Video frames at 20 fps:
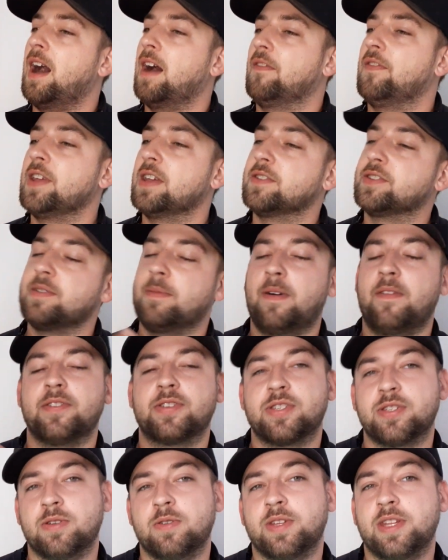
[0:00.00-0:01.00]
Think of some other
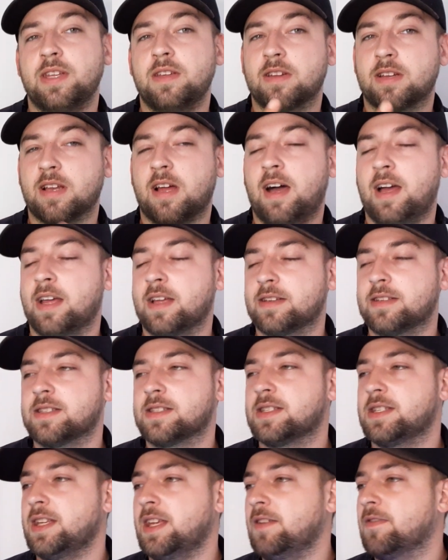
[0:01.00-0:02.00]
two that you'd like to
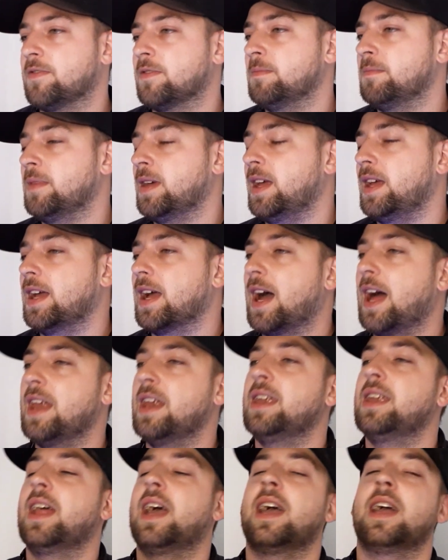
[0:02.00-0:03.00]
see from me,
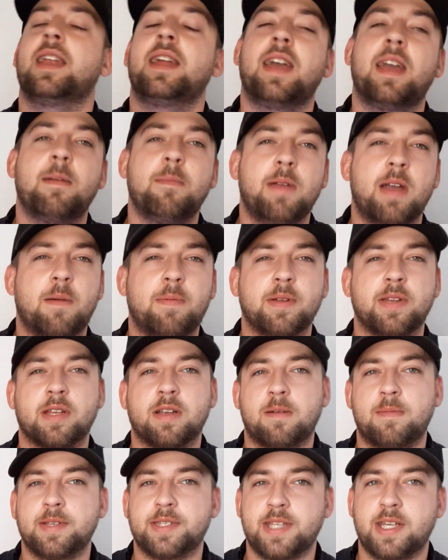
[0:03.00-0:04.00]
and then hit me up in the
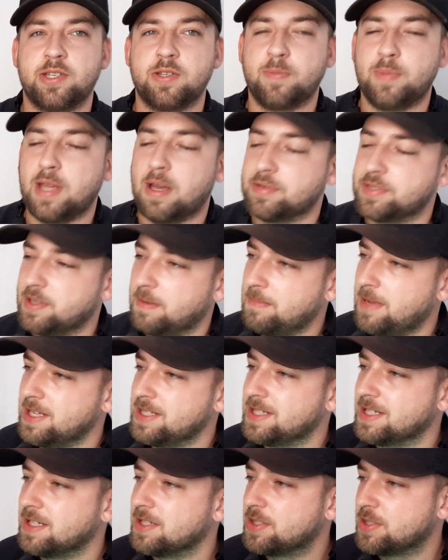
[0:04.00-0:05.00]
comment section. It'd be absolutely
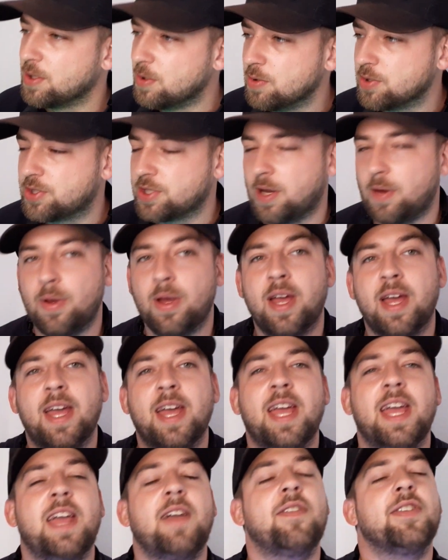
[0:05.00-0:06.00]
amazing to do so.
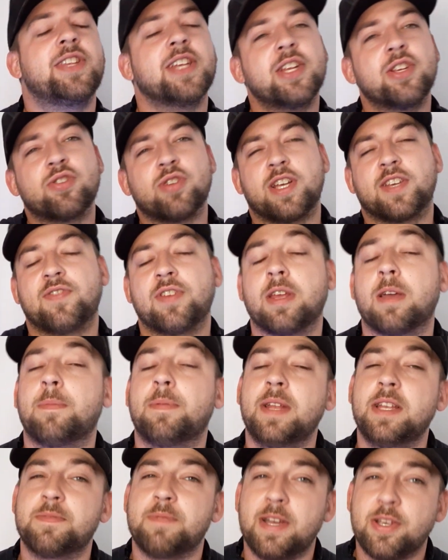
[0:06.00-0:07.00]
If you did enjoy this video,
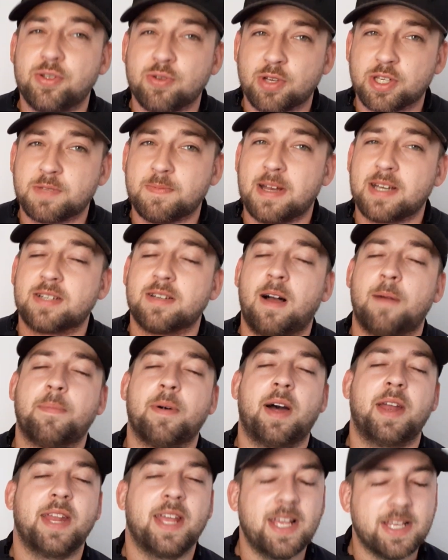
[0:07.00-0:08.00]
please make sure to smash the like
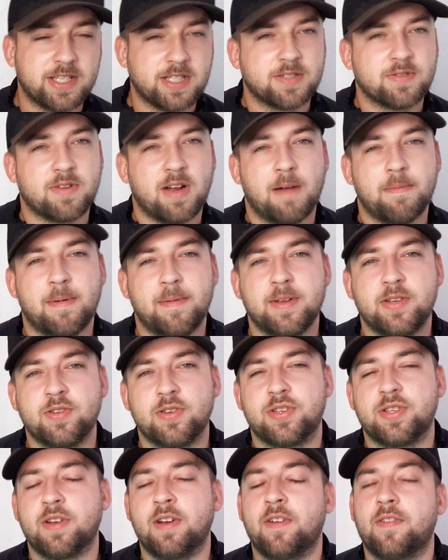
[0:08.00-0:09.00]
button, hit subscribe, and make sure
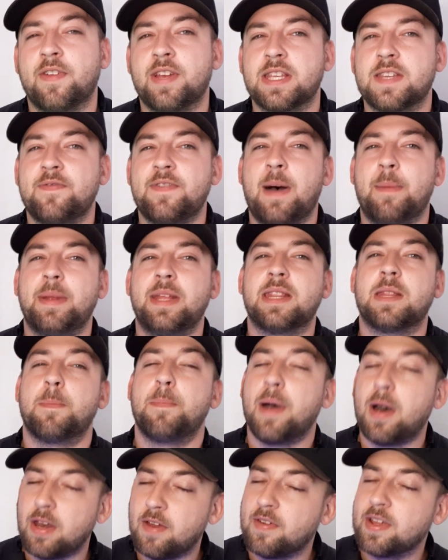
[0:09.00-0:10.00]
to share your friends and family, hit the
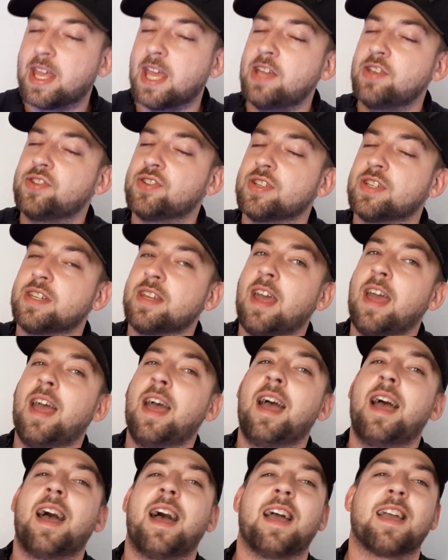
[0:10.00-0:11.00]
bell notification,
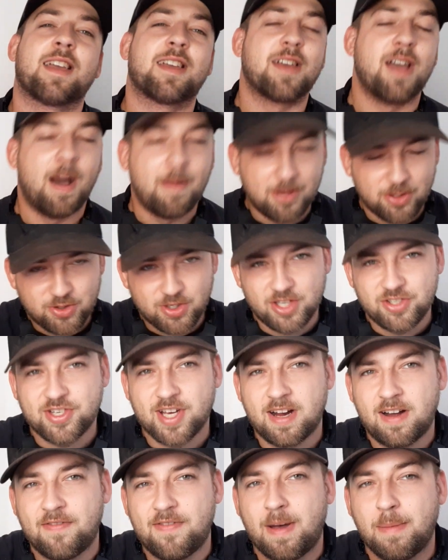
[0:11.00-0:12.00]
and come and join the
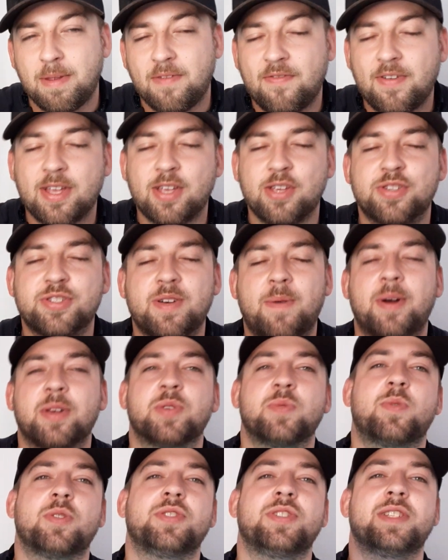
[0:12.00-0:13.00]
Gerald family. Thank you so much
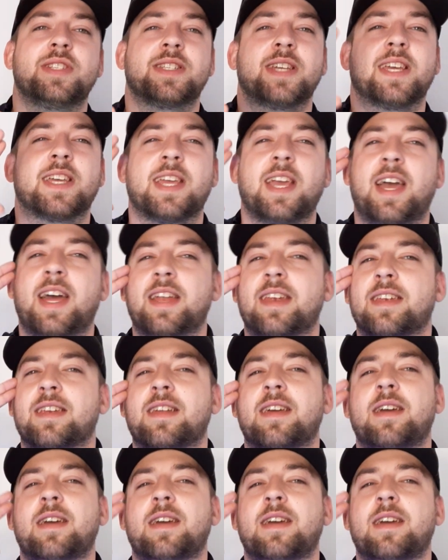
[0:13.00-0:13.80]
for watching. Take care.